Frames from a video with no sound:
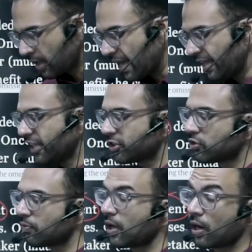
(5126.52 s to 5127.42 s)
allegations
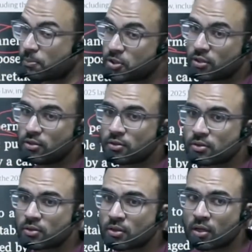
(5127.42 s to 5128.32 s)
of corruption,
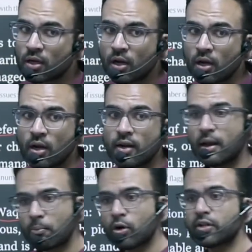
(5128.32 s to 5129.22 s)

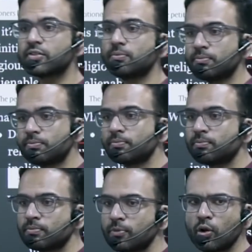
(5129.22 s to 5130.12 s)
nepotism.
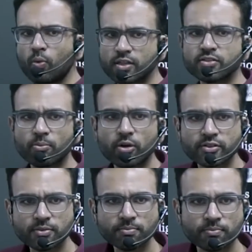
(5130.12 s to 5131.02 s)
You know what is
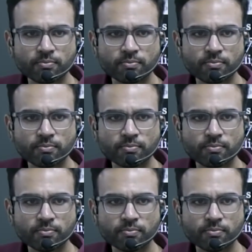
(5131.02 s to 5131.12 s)
nepotism?